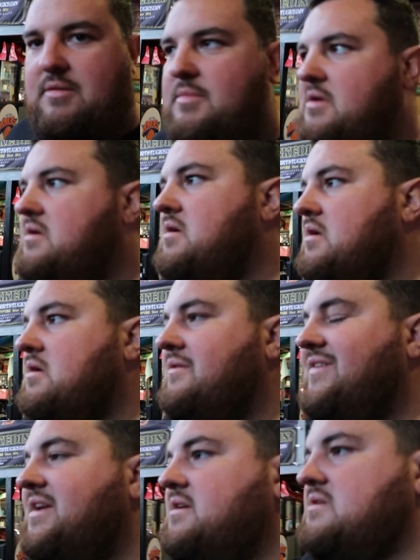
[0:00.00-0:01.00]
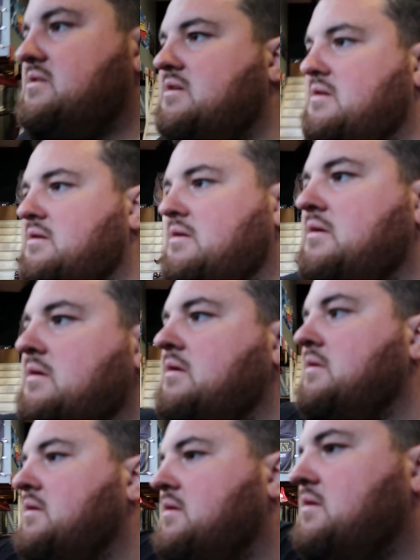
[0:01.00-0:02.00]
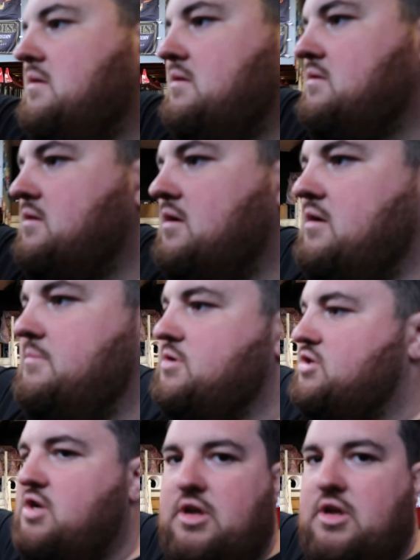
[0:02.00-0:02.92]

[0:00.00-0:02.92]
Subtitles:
be fixed. I'm just